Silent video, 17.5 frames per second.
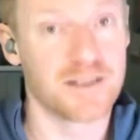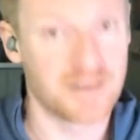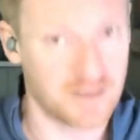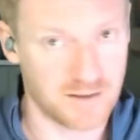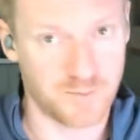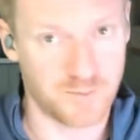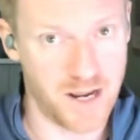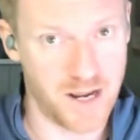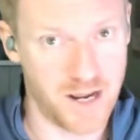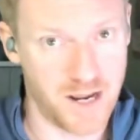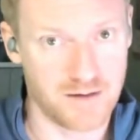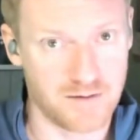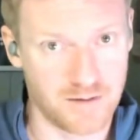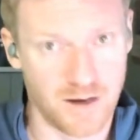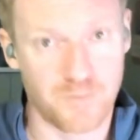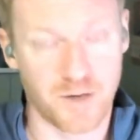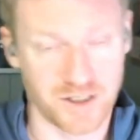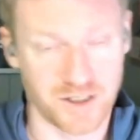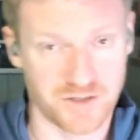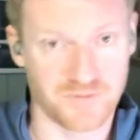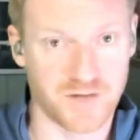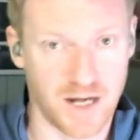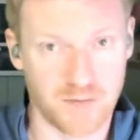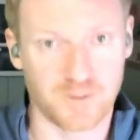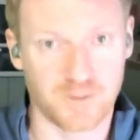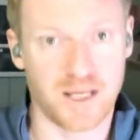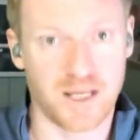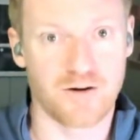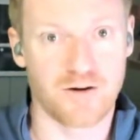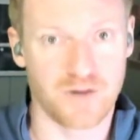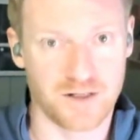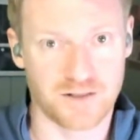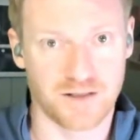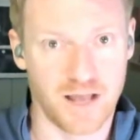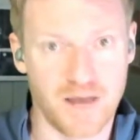spend a bunch of time later in
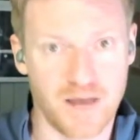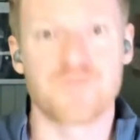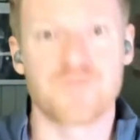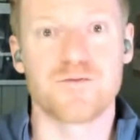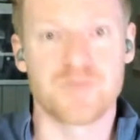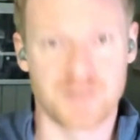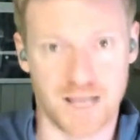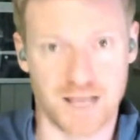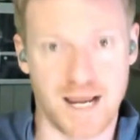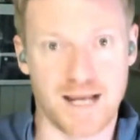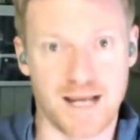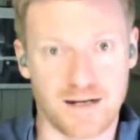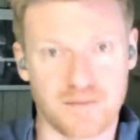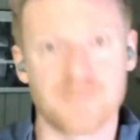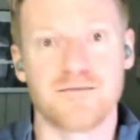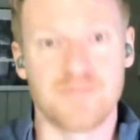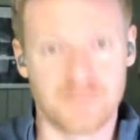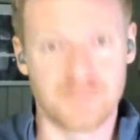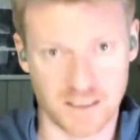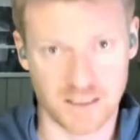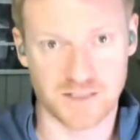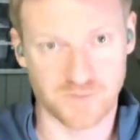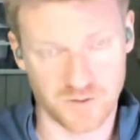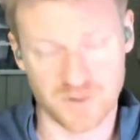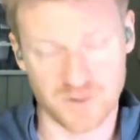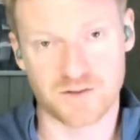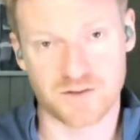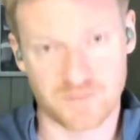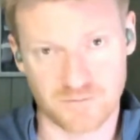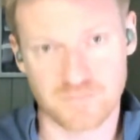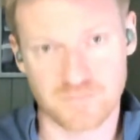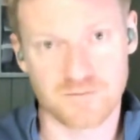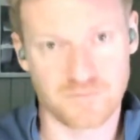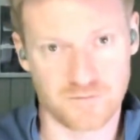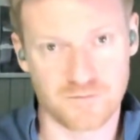his life saying this was
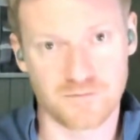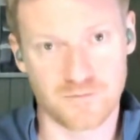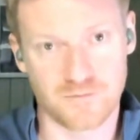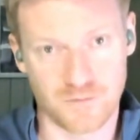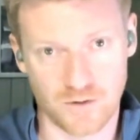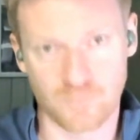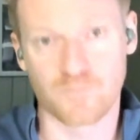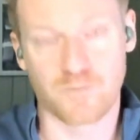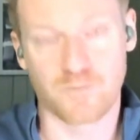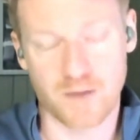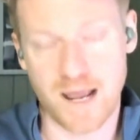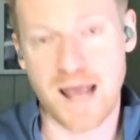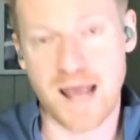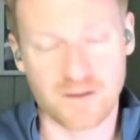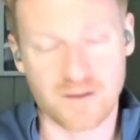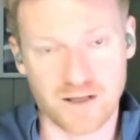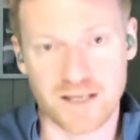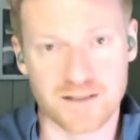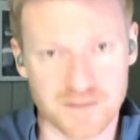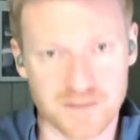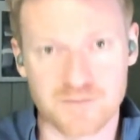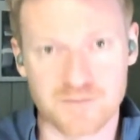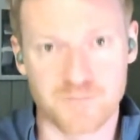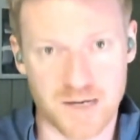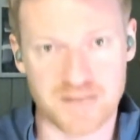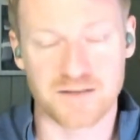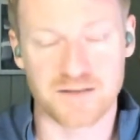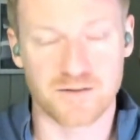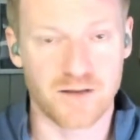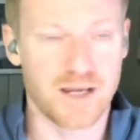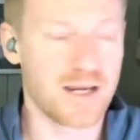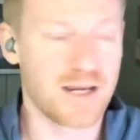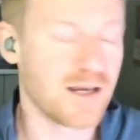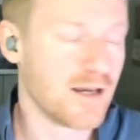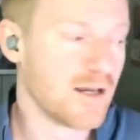aliens,
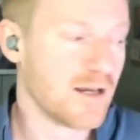basically.